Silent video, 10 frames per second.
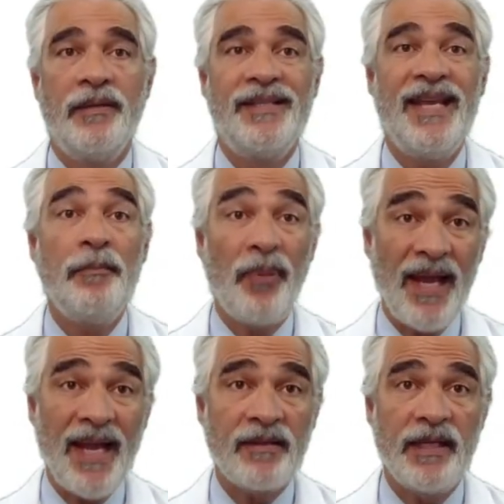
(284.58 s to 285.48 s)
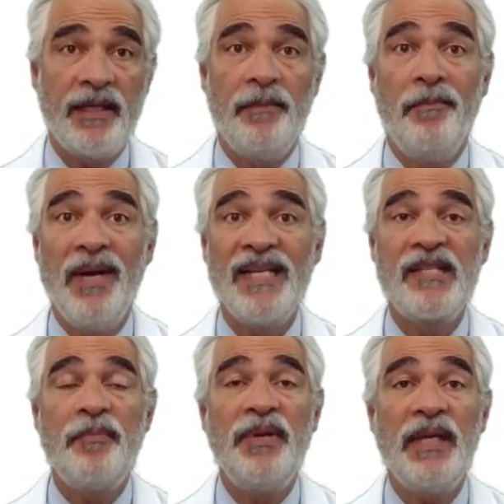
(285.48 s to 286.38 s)
The implanter
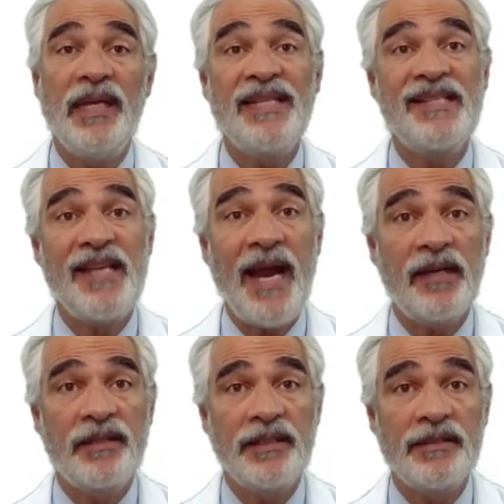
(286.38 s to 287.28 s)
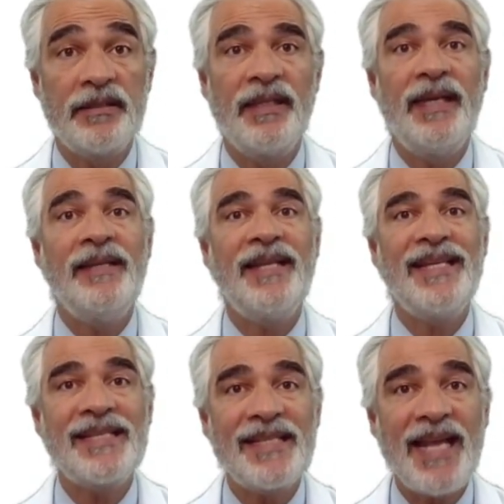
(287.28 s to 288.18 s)
must be inserted in the
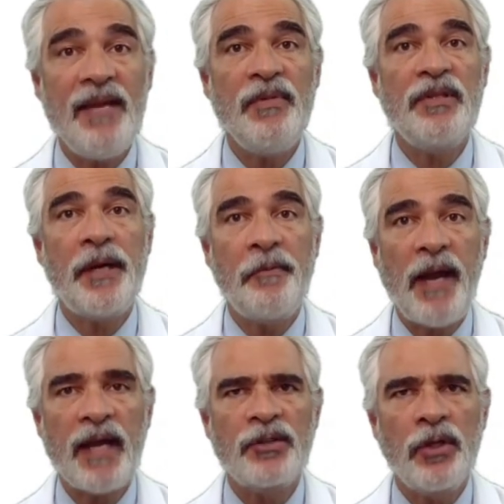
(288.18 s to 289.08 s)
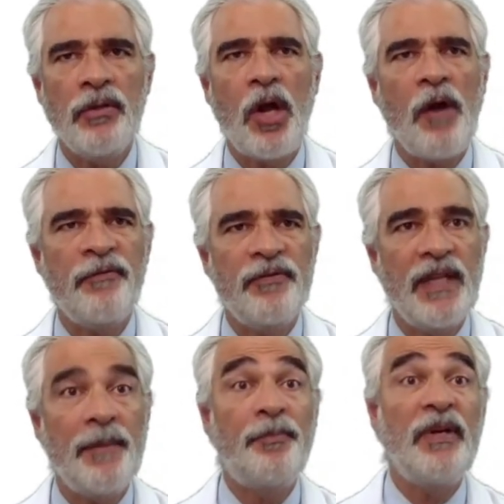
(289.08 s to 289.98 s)
same direction of
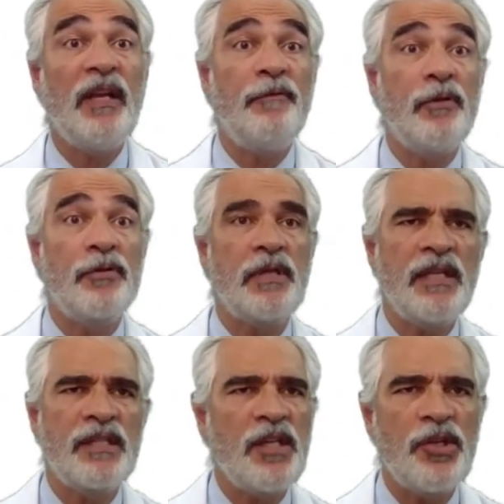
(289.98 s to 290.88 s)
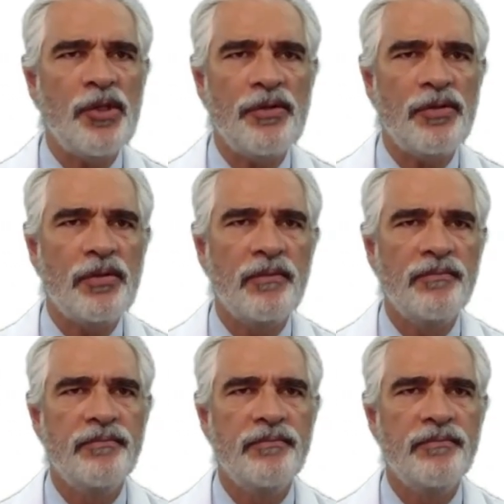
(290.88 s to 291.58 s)
the previous incisions.